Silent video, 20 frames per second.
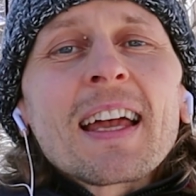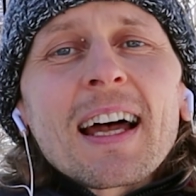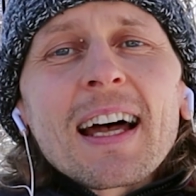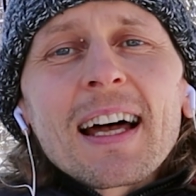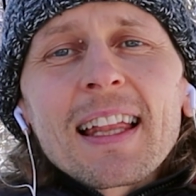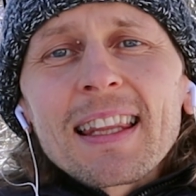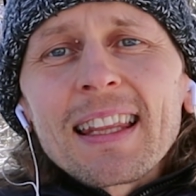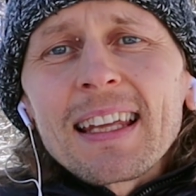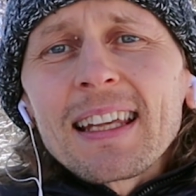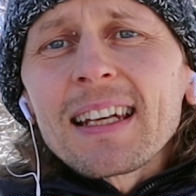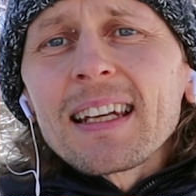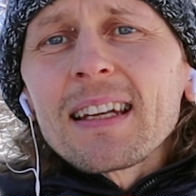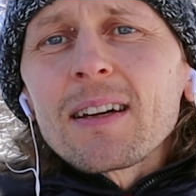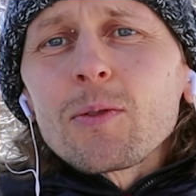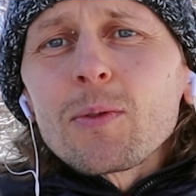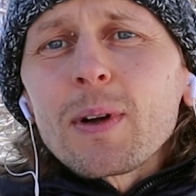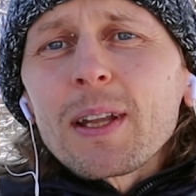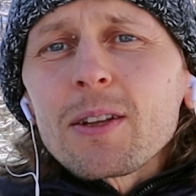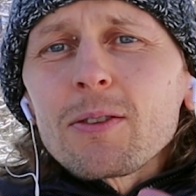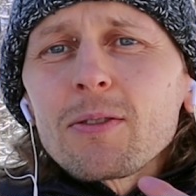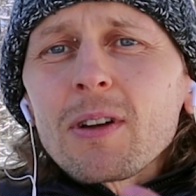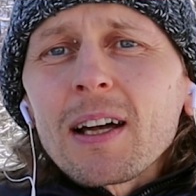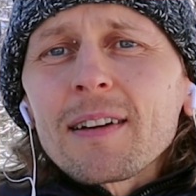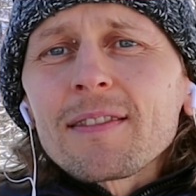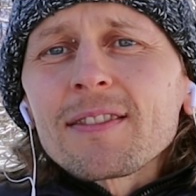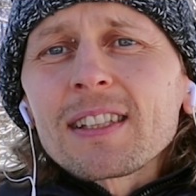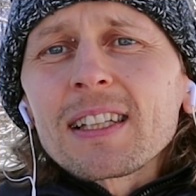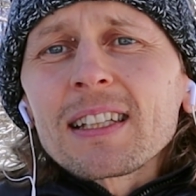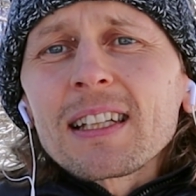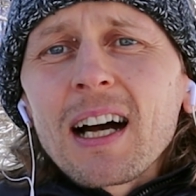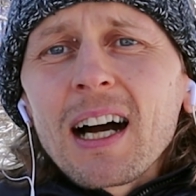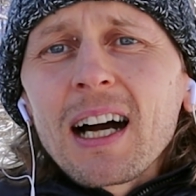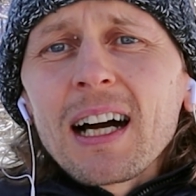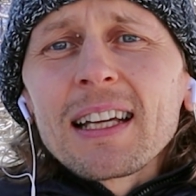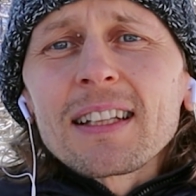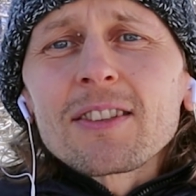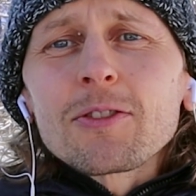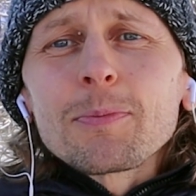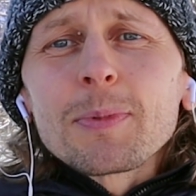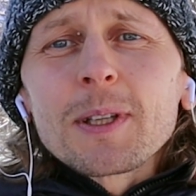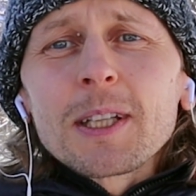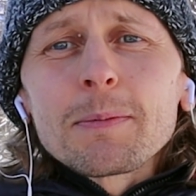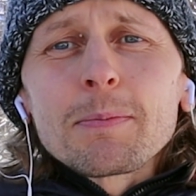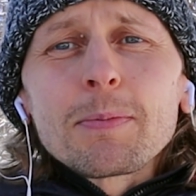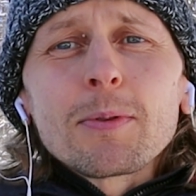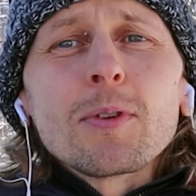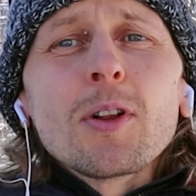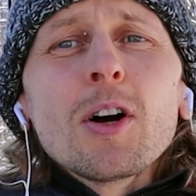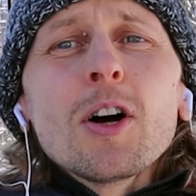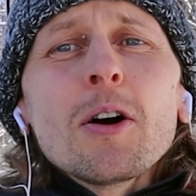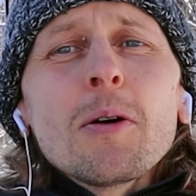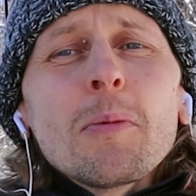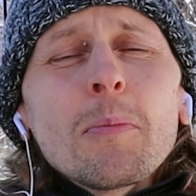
and then when you have said hi to people,